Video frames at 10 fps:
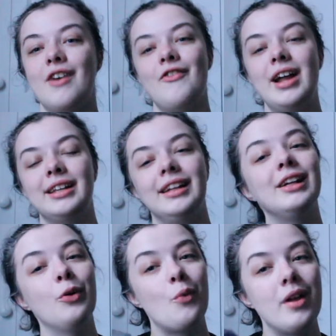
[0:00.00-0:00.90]

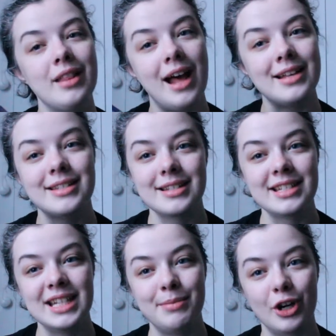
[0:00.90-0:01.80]
Finally, one last
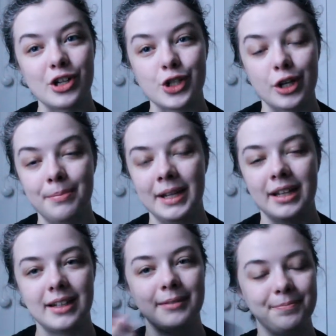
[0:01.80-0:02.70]
TBR jar pick.